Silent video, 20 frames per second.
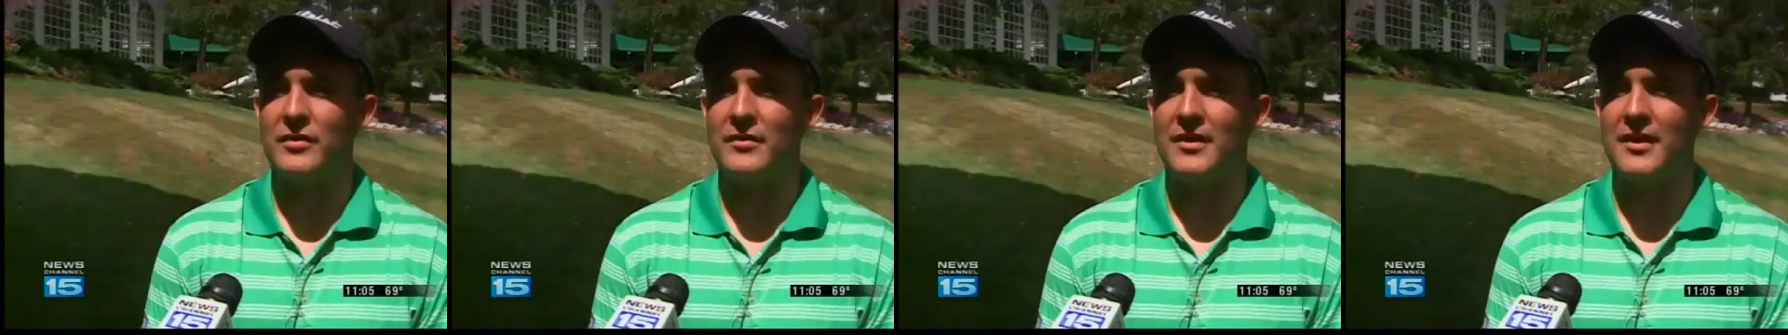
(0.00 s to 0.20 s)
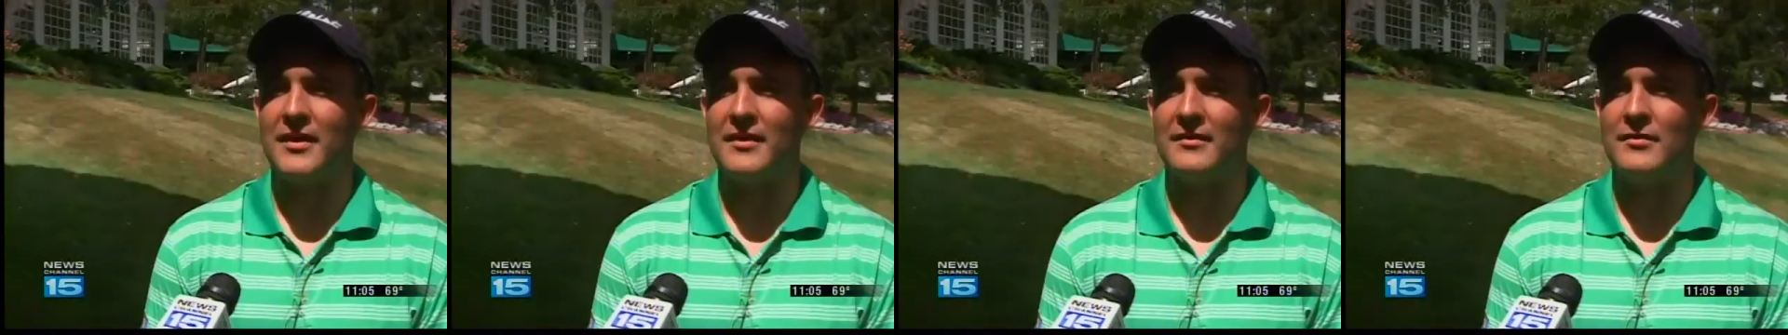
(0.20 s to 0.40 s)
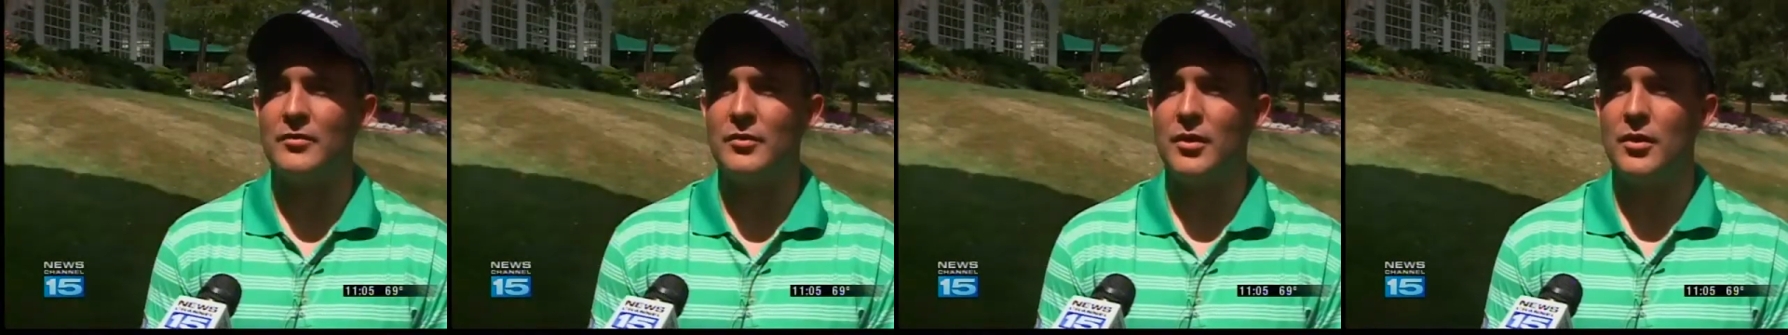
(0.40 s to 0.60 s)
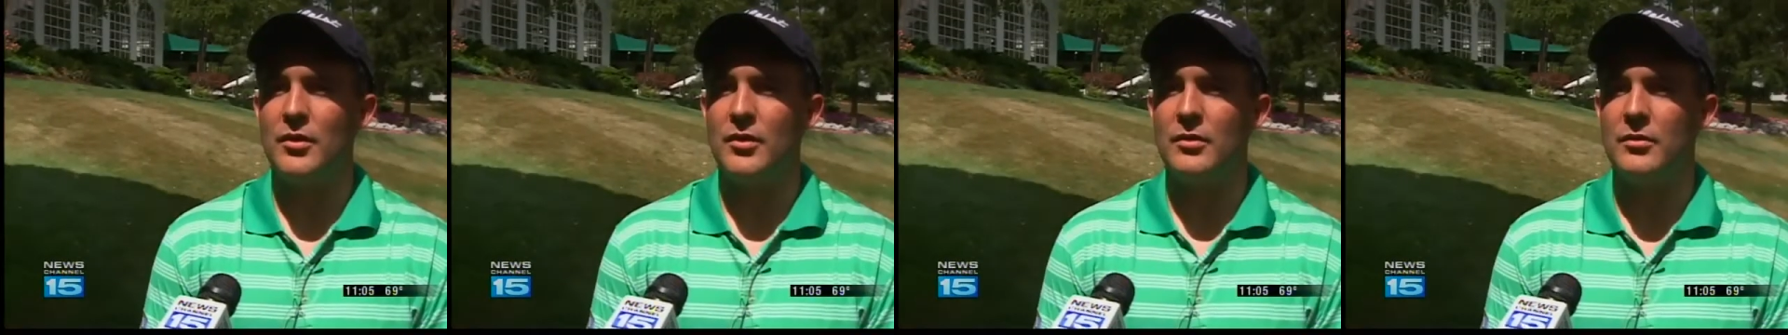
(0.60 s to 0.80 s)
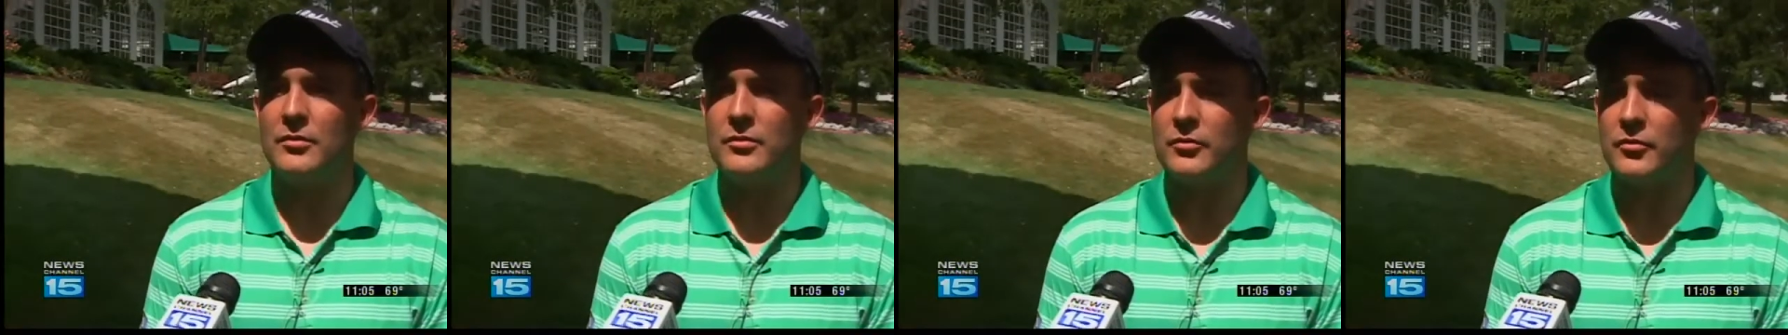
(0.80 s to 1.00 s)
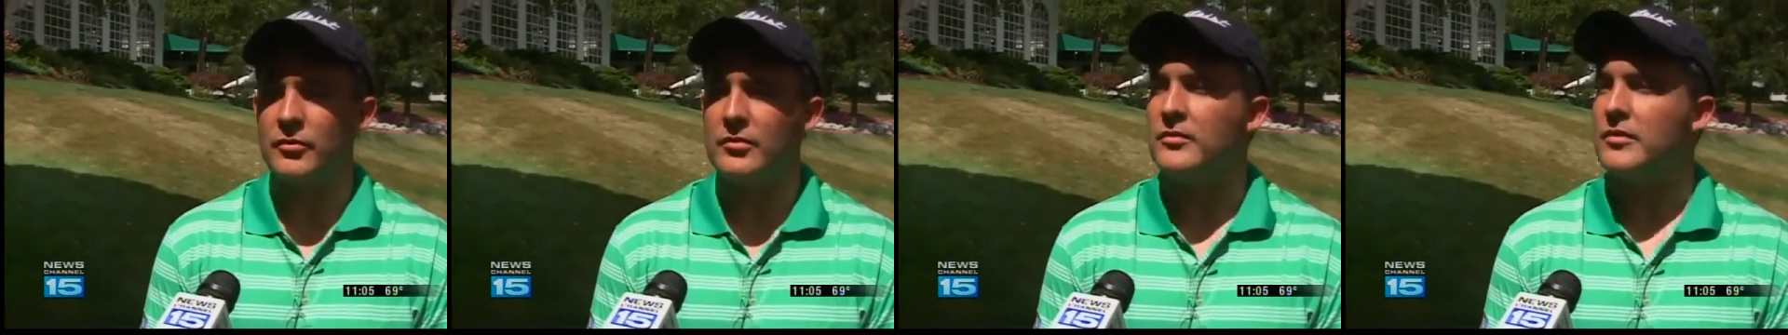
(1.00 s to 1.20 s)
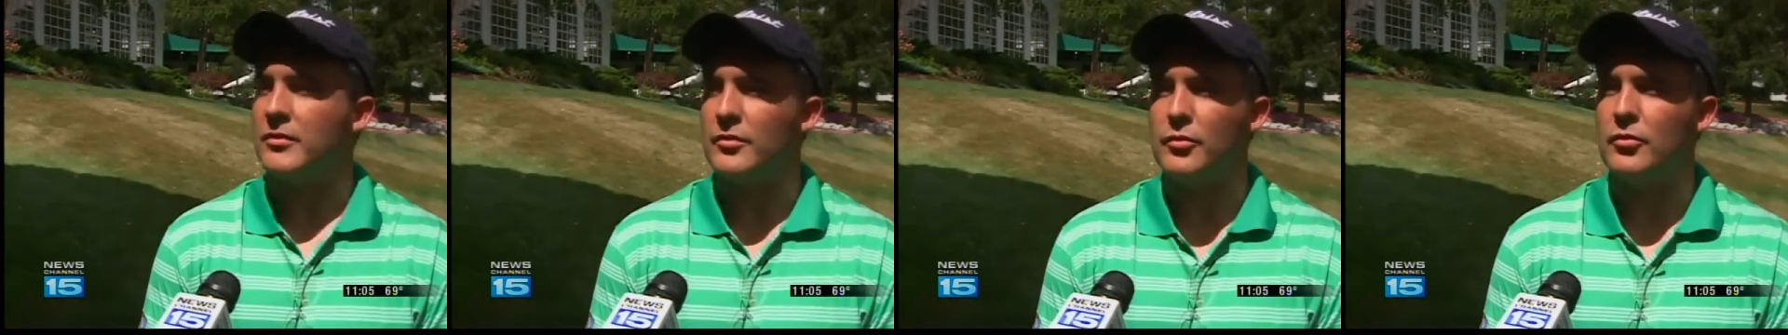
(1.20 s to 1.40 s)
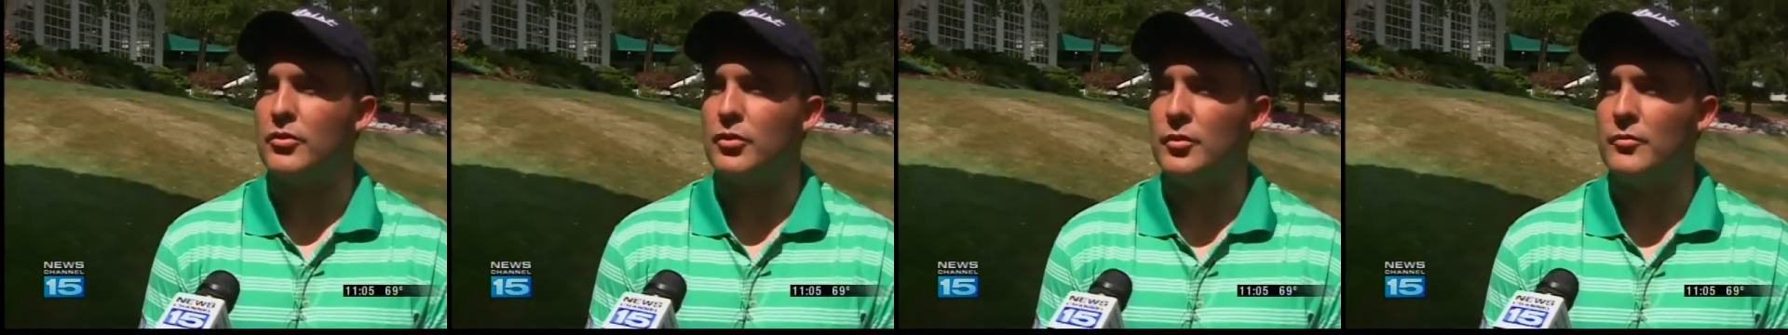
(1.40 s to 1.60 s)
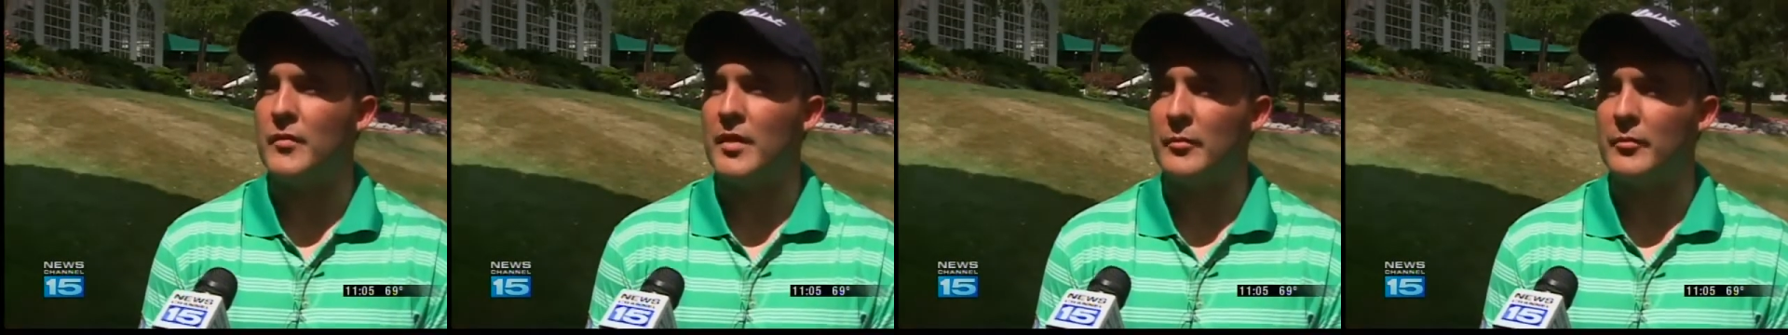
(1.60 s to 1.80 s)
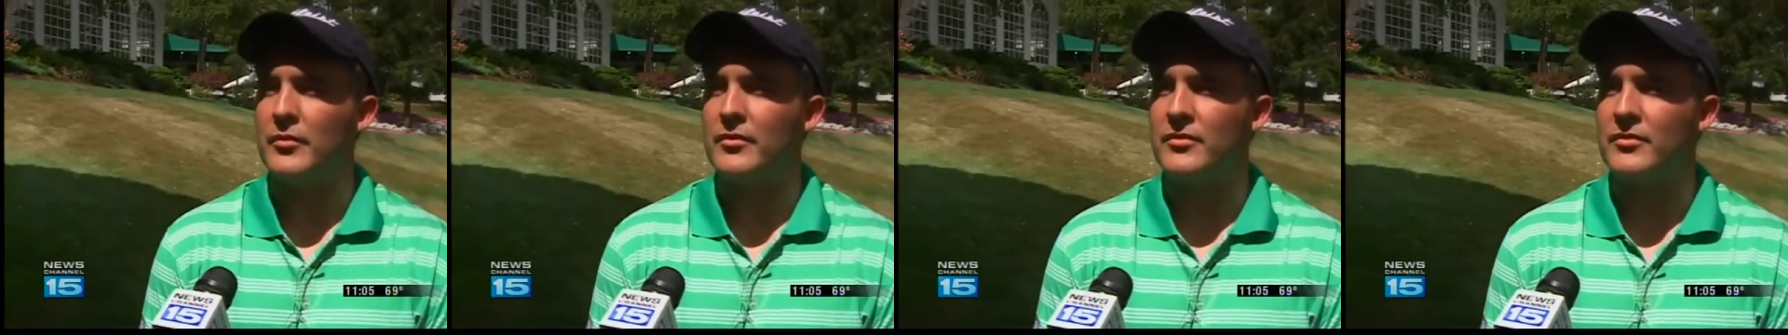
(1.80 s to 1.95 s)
you get good